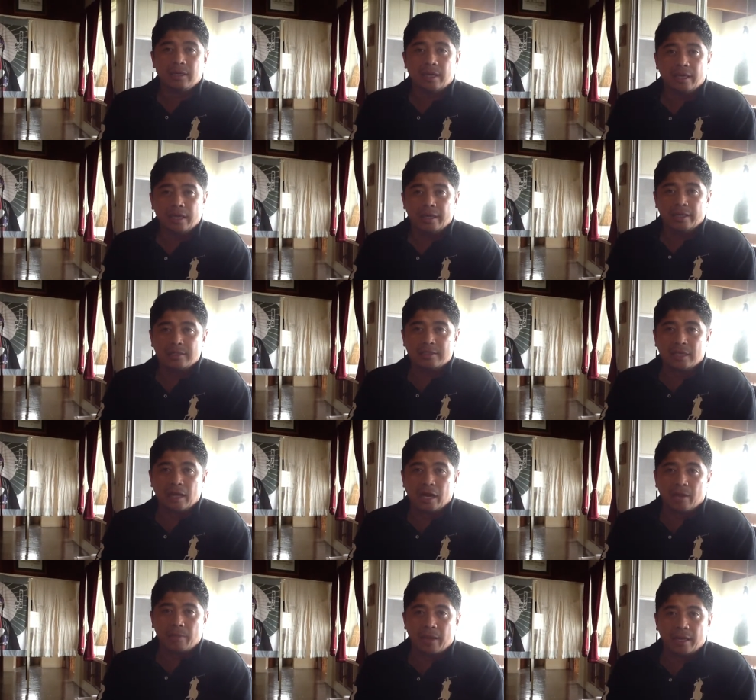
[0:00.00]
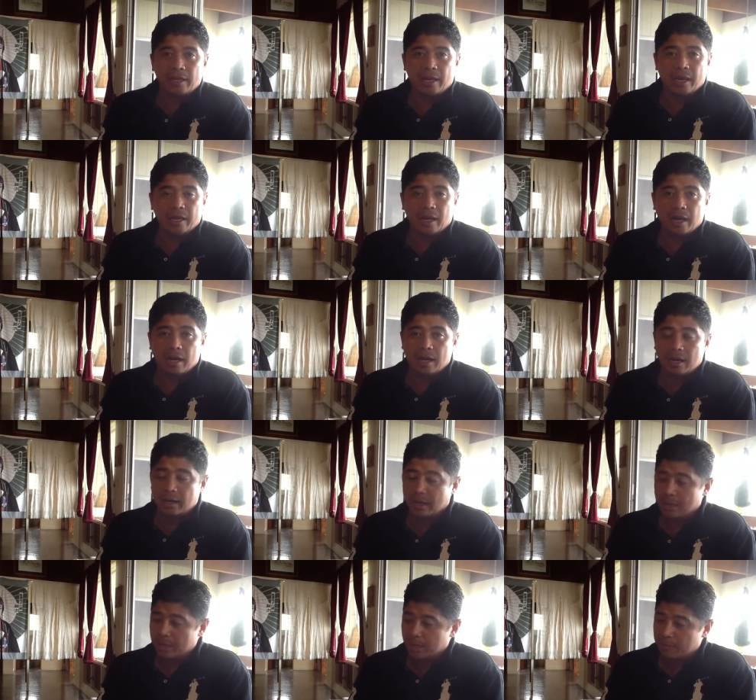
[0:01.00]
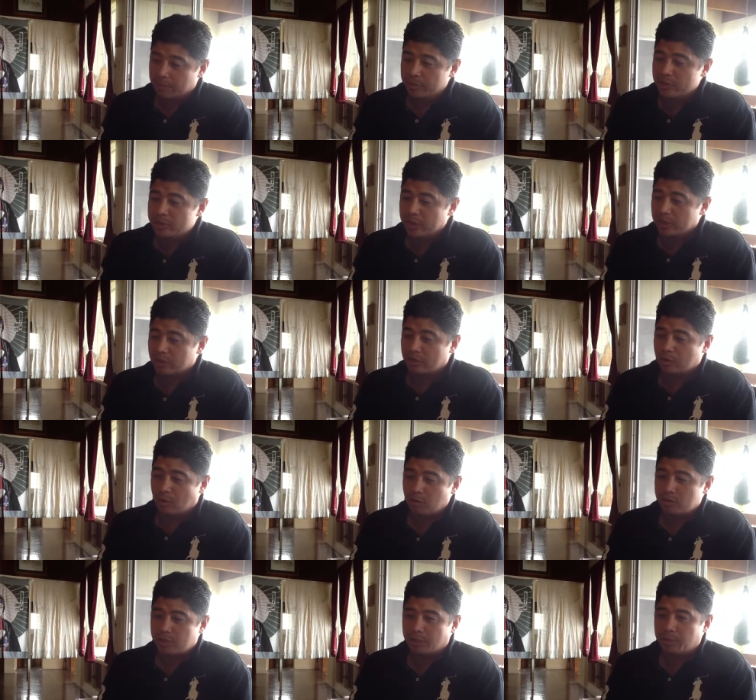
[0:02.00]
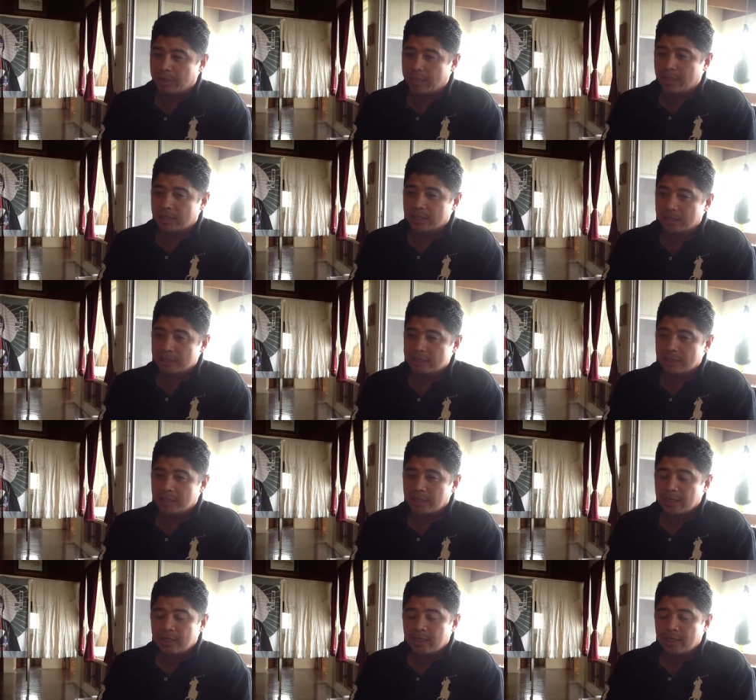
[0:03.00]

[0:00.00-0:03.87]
It is, you know what I mean? And uh, and I appreciate the coaching because